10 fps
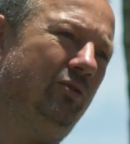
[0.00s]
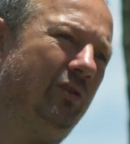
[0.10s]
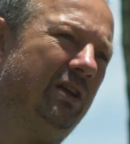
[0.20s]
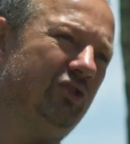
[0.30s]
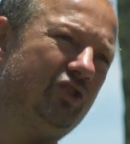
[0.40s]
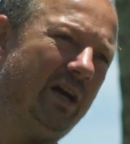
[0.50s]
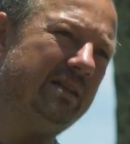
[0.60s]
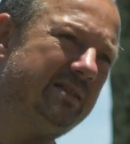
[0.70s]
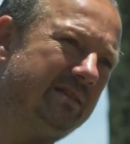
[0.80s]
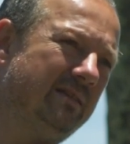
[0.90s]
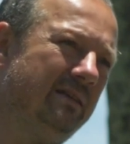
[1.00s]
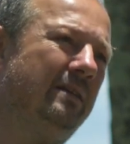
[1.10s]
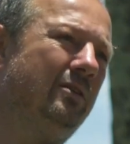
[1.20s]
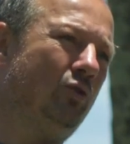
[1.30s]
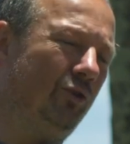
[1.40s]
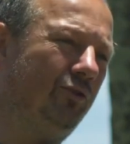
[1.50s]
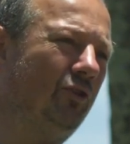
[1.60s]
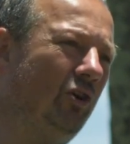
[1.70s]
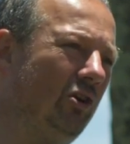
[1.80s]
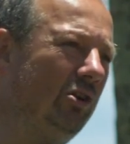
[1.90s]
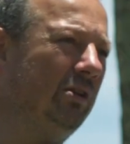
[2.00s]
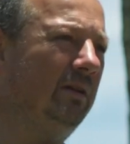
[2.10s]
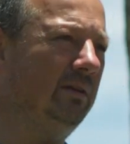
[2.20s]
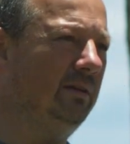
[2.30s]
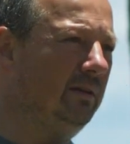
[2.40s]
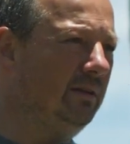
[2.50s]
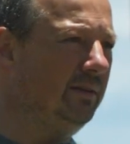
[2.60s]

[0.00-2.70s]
that you can just control